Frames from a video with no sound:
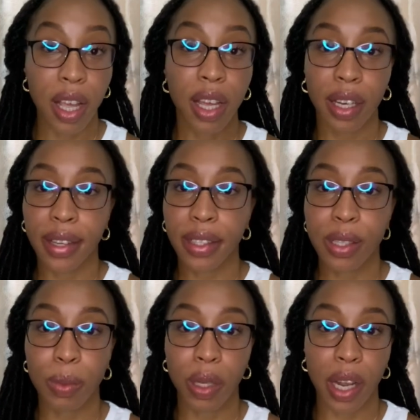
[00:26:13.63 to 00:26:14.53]
that is
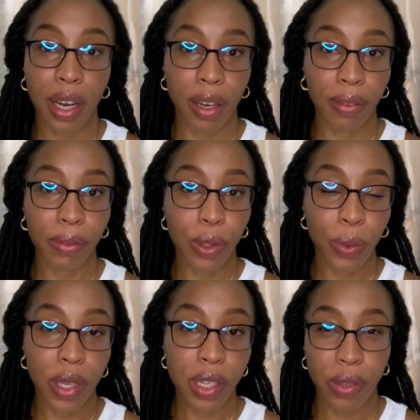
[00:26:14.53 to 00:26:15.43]
what I love
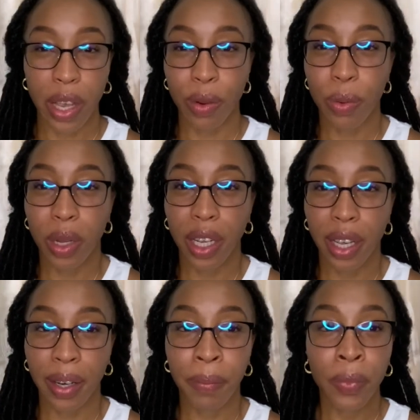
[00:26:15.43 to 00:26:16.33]
doing so I don't want to get